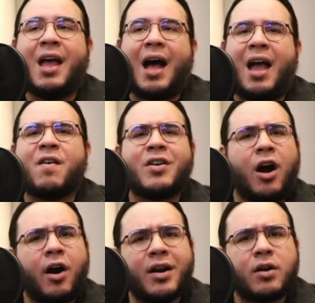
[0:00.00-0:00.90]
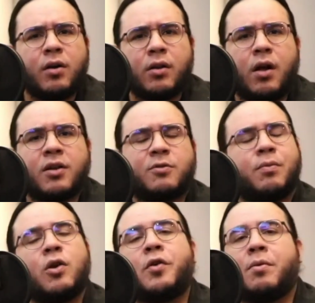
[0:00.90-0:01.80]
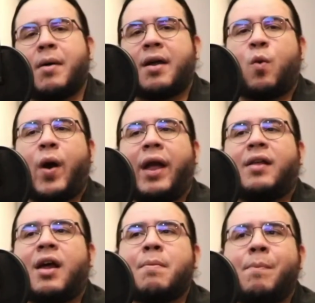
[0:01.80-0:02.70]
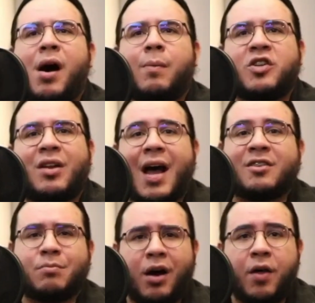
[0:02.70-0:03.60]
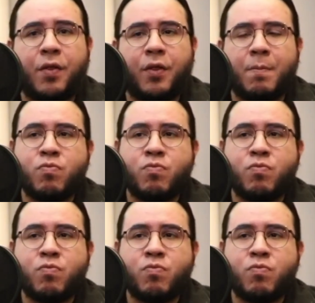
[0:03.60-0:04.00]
I have an article on Explorium, by the way, that I published last month.